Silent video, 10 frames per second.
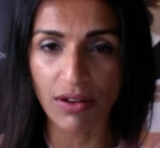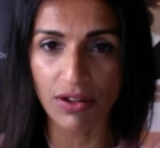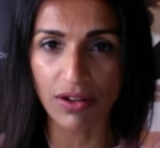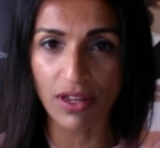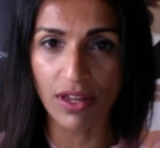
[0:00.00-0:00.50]

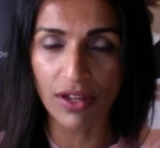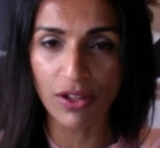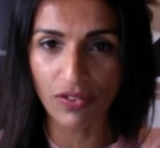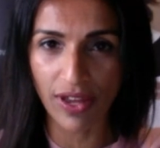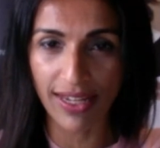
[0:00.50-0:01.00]
long
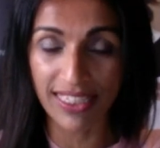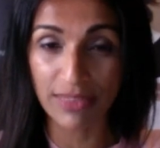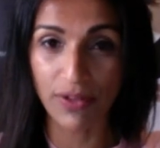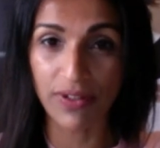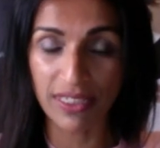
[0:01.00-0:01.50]
you've had
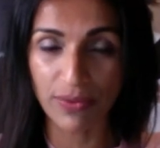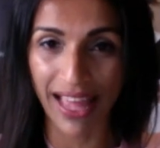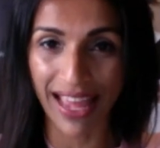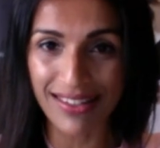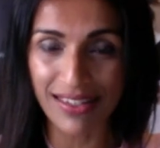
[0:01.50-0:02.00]
experience with
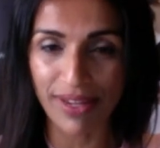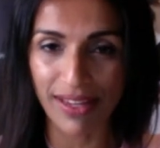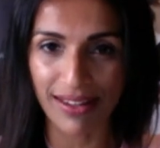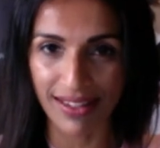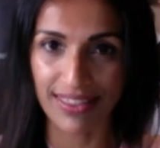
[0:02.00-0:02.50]

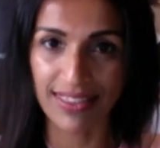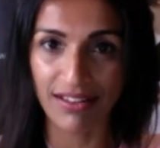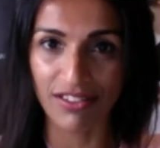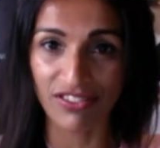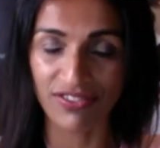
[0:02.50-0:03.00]
Endymed
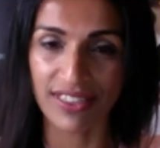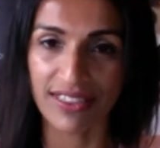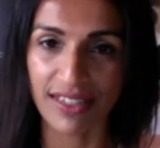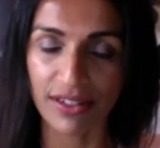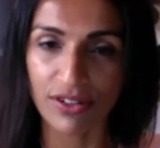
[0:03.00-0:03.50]
itself as a
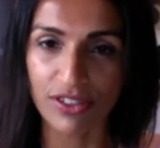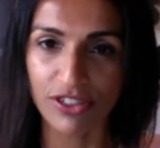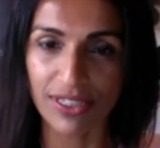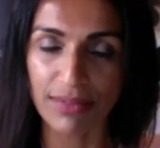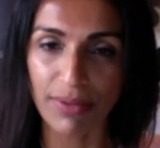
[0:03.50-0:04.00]

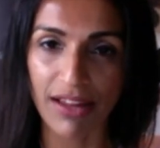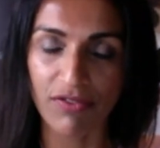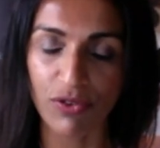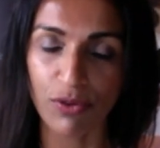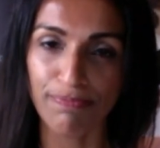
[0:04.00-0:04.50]
technology, as a
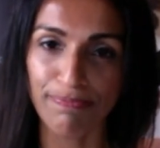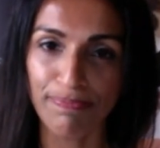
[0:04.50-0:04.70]
platform?